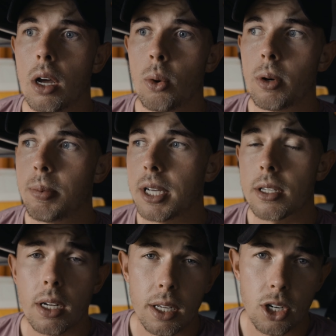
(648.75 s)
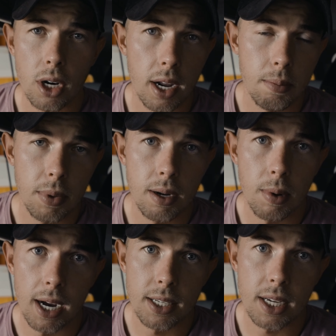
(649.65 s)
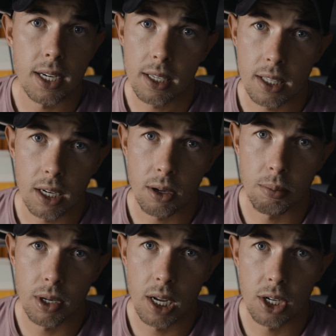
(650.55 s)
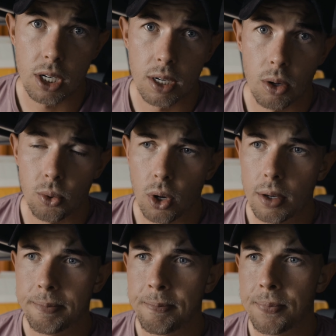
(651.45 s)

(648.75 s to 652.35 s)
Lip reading: We're basically trying to minimize anything that could potentially go wrong.